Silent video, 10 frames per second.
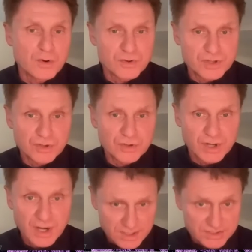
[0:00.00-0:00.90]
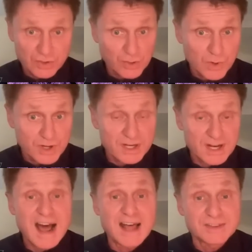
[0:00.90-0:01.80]
or the other is going to win it
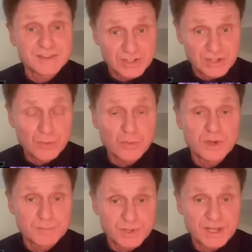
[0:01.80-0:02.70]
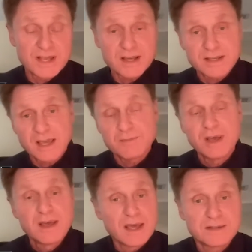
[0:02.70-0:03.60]
until we play that game
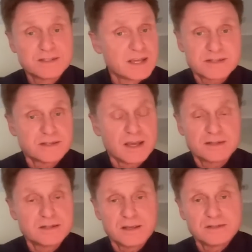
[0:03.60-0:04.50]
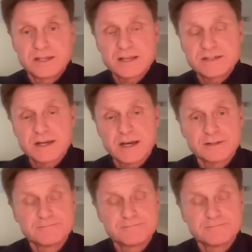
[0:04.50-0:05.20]
at the Eti- at, at the Etihad.